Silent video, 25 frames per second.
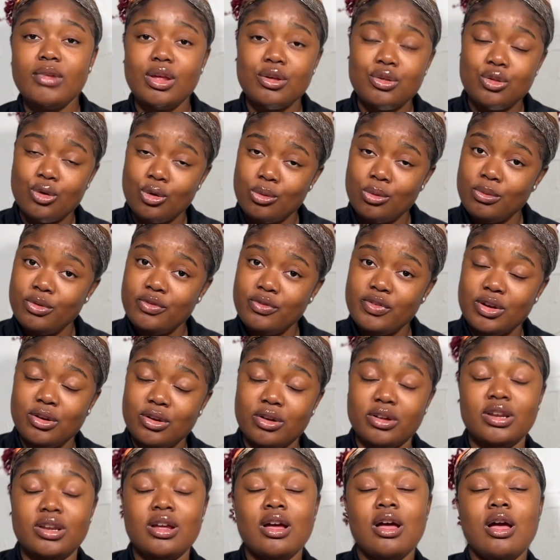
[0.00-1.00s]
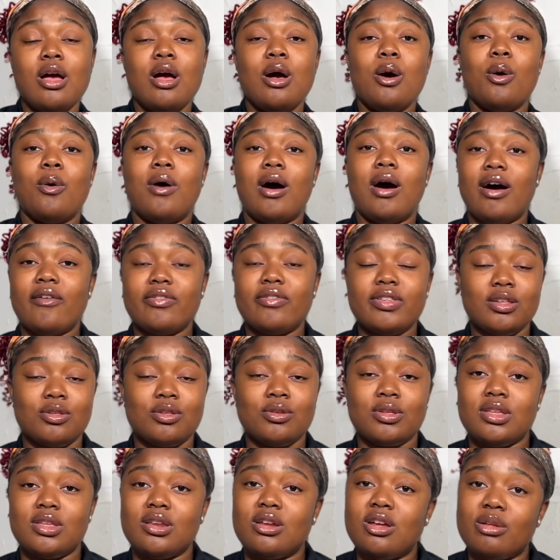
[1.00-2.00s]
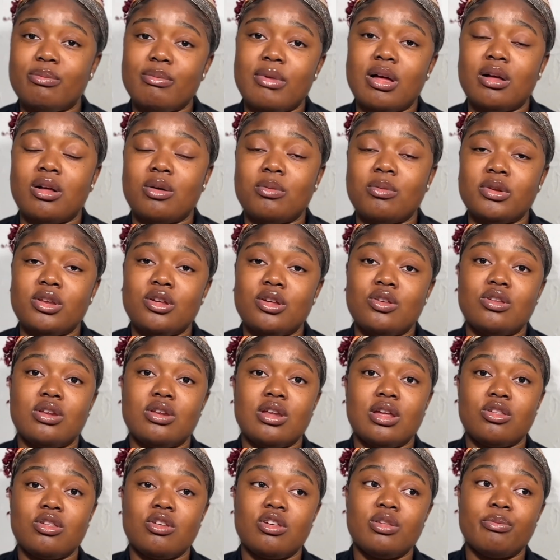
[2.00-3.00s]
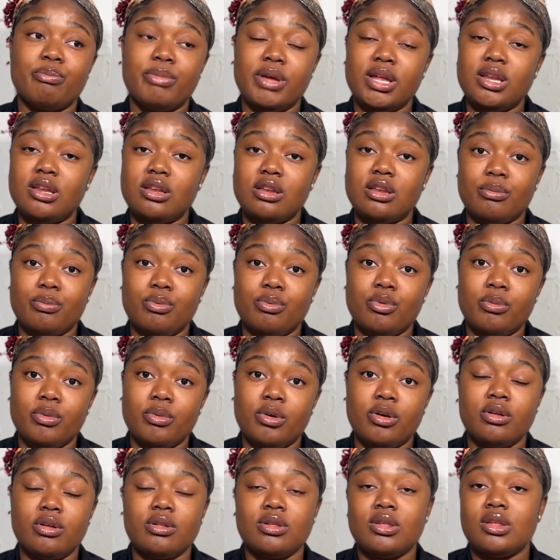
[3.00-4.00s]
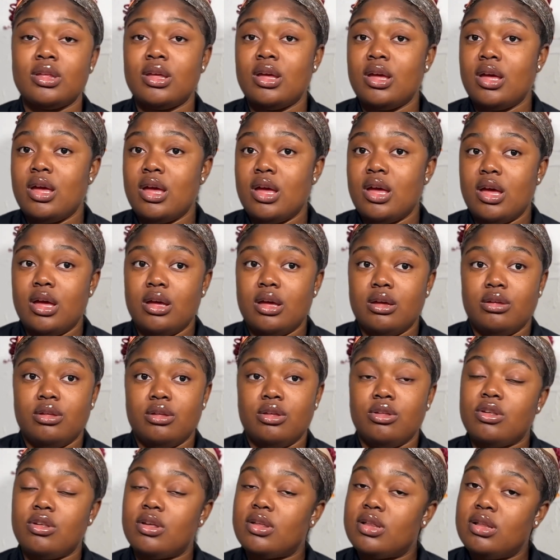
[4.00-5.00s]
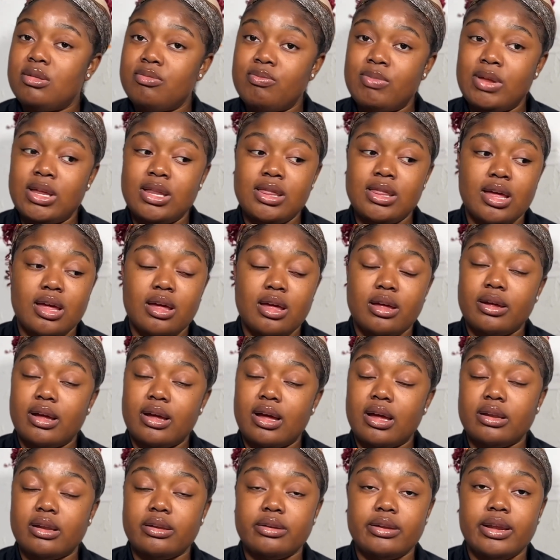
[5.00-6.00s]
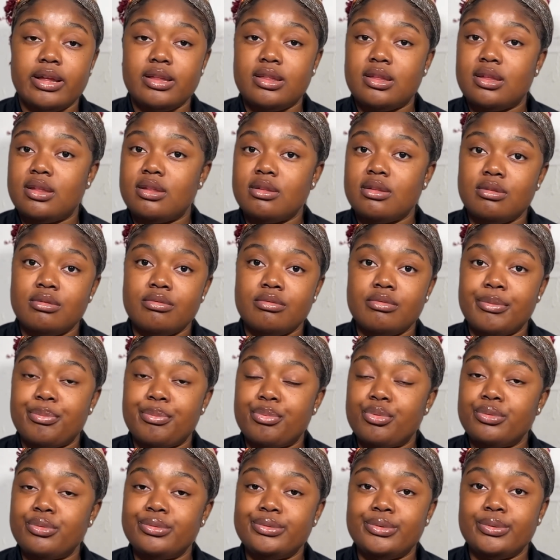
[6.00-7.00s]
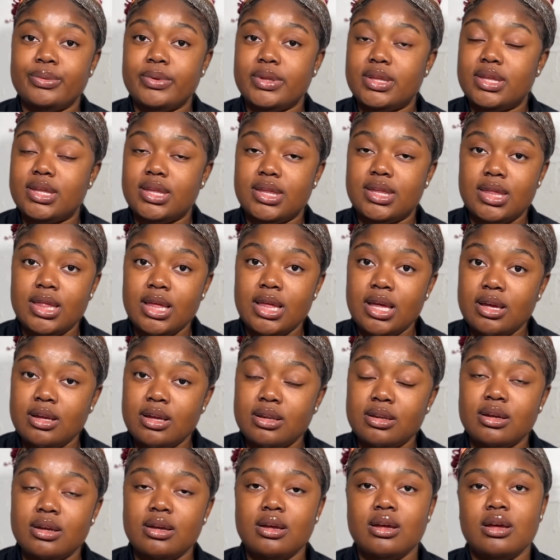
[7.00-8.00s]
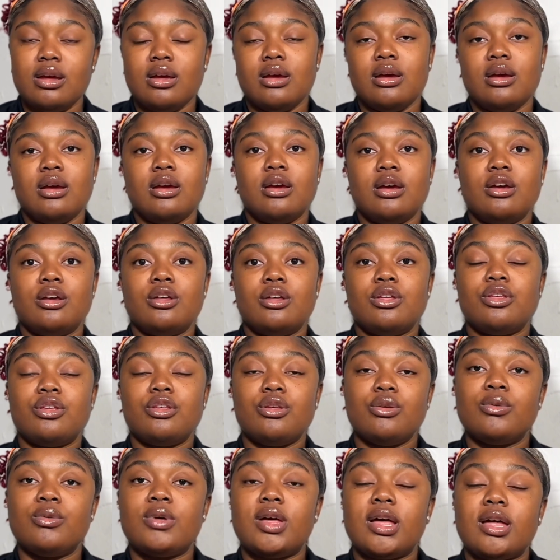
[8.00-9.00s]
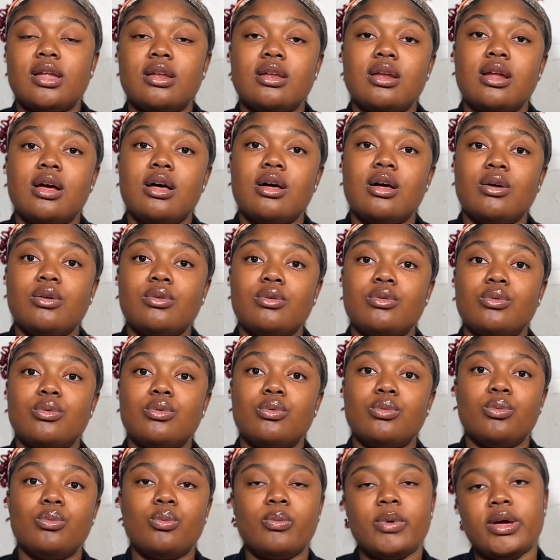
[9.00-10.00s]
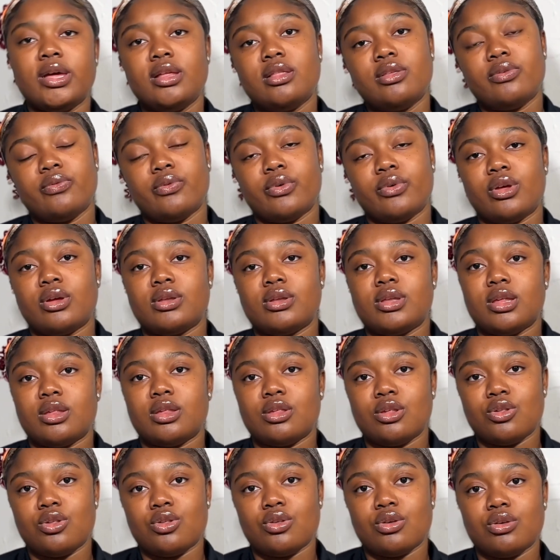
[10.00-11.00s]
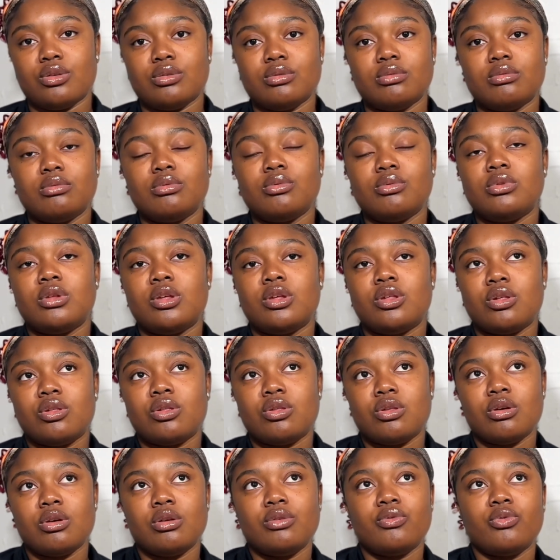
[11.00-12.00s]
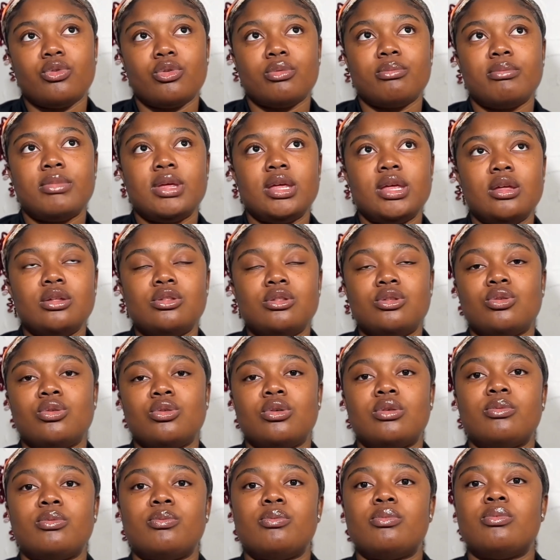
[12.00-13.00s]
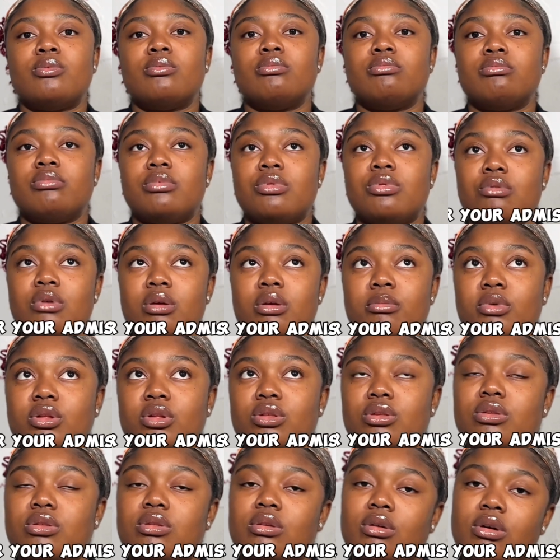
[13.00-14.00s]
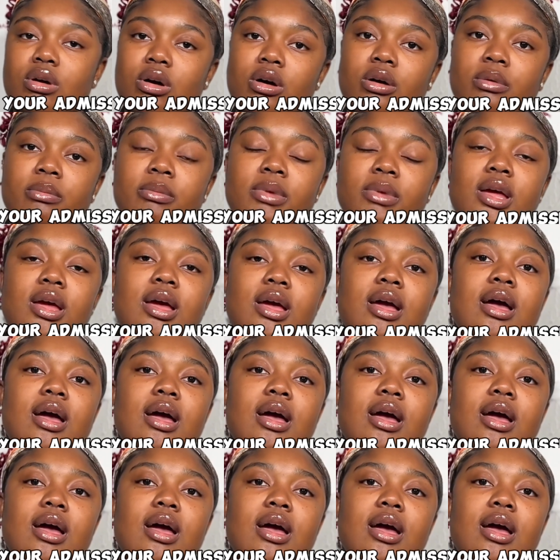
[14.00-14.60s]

So moving on, after sorting out my accommodation and just being in the pool, because you just be there and let the pool do its thing, you can now wait for your decision. Decision for me took 3 months to come.